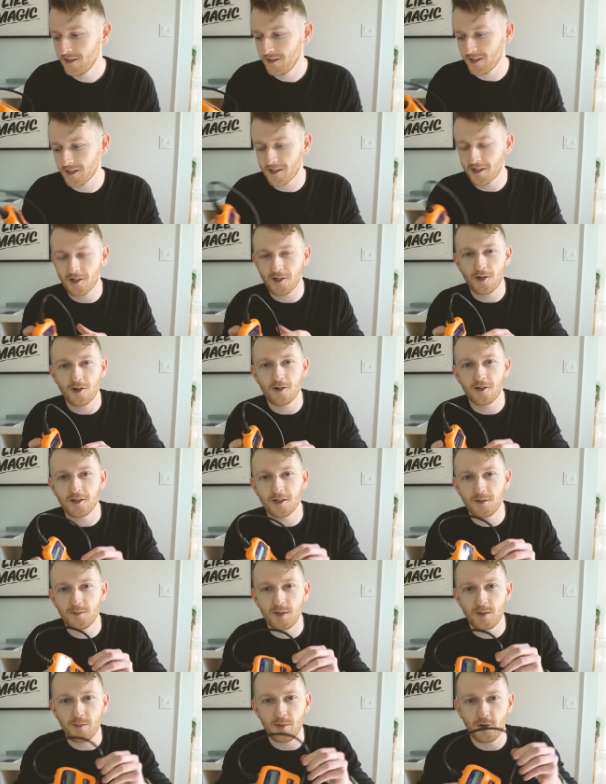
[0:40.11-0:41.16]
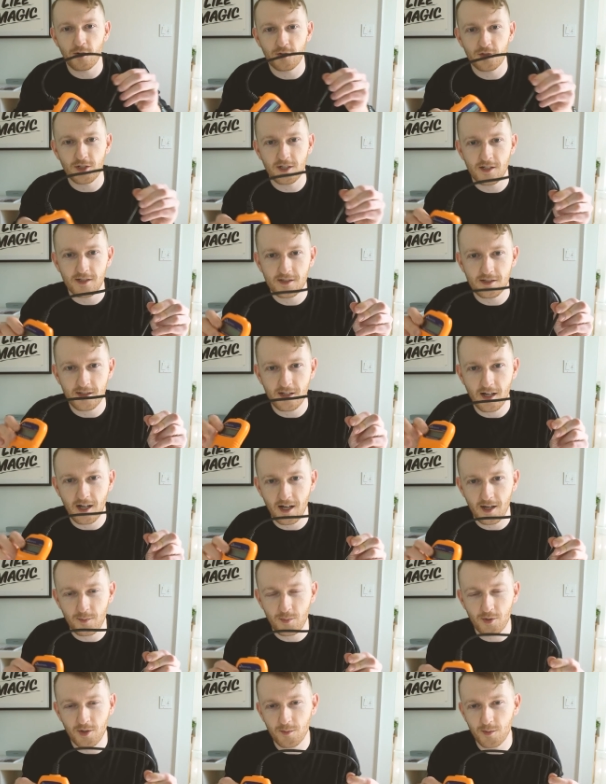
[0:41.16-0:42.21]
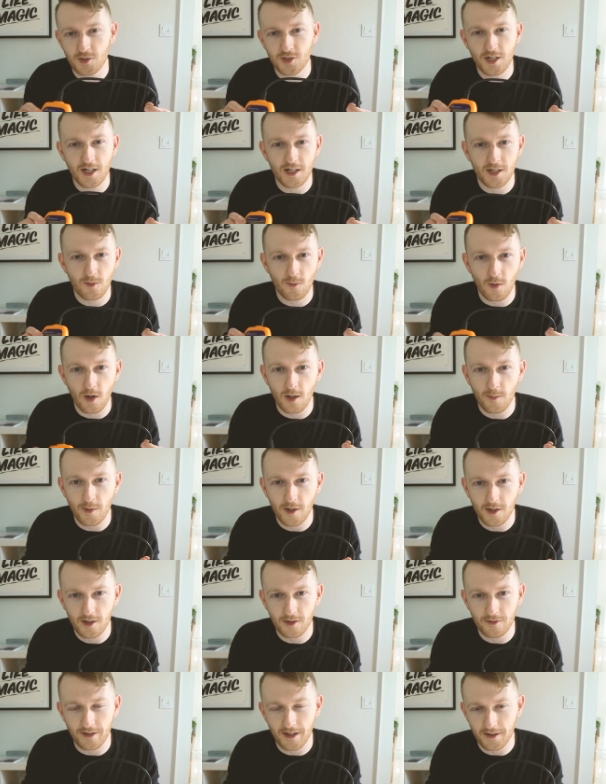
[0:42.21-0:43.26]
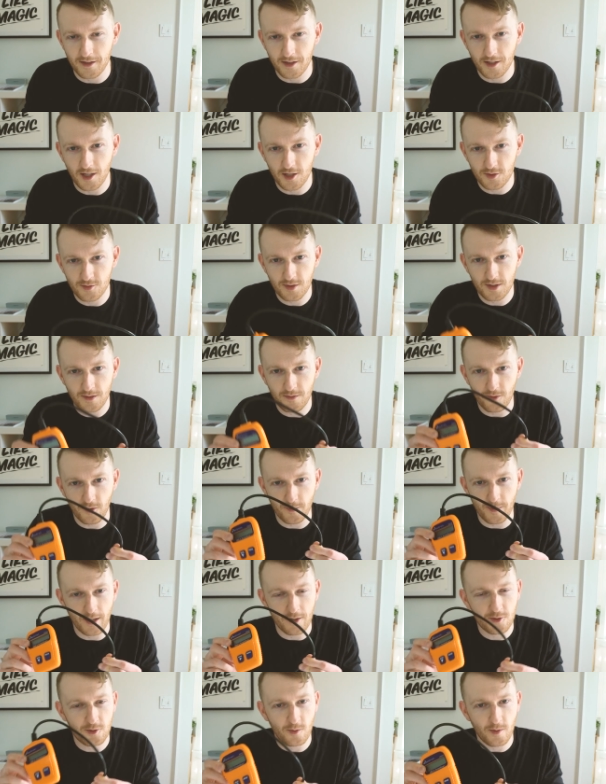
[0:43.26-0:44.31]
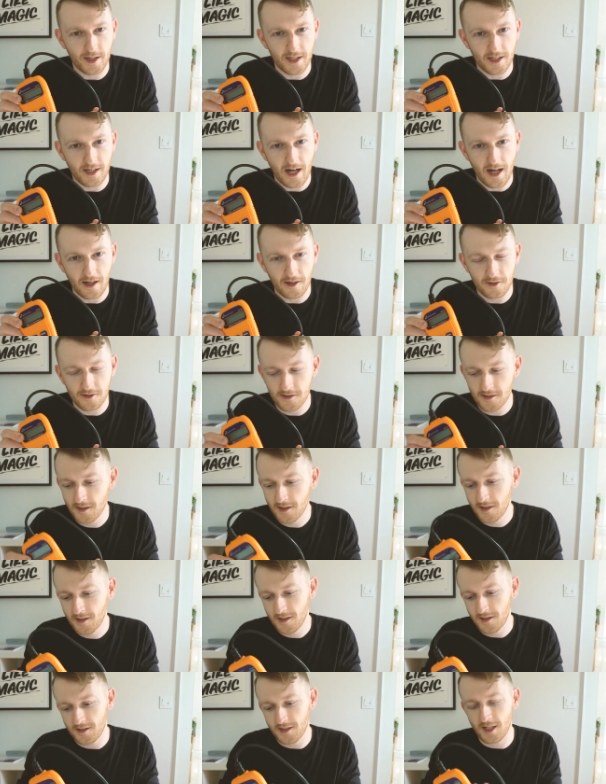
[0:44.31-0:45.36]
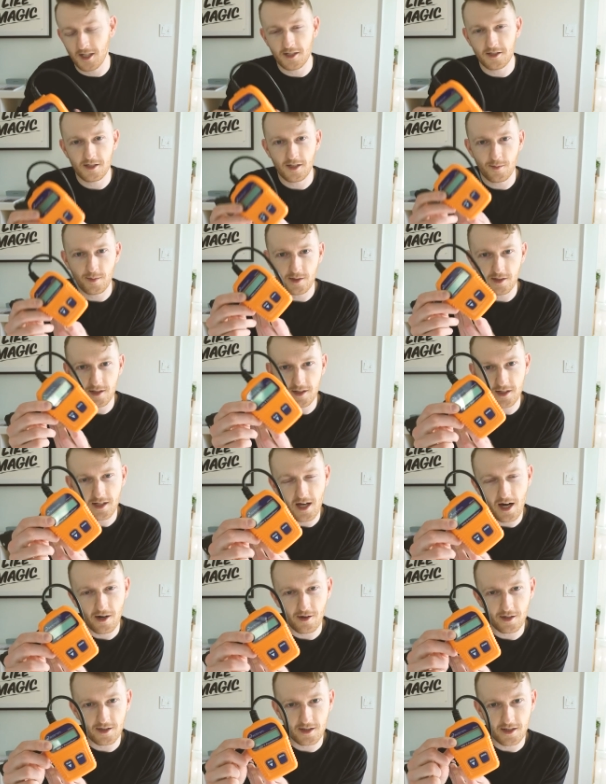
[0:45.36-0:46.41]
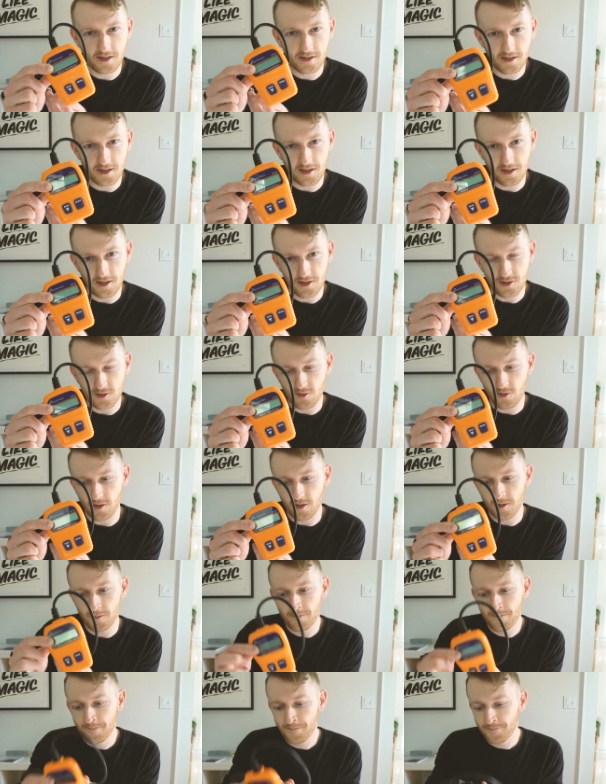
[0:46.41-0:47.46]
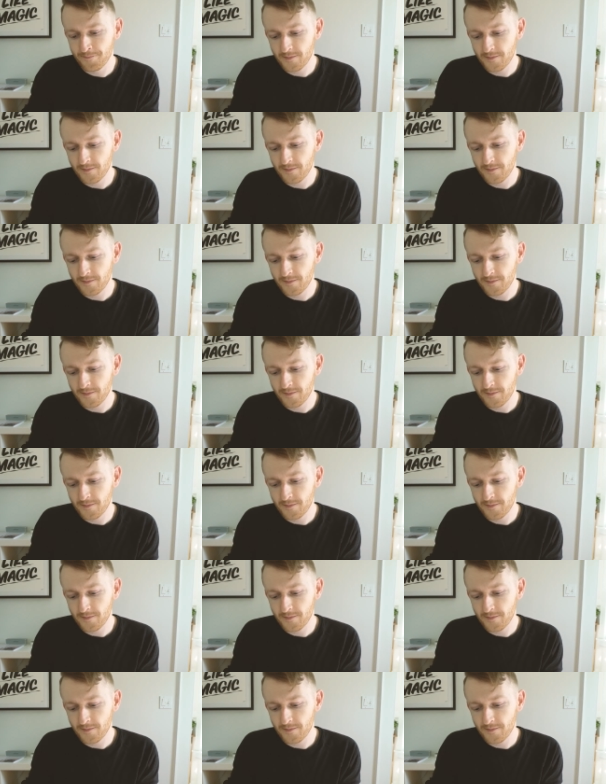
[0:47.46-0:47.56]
It can currently be purchased uh, pretty much any Walmart around the country for about $20. They typically carry these in the store.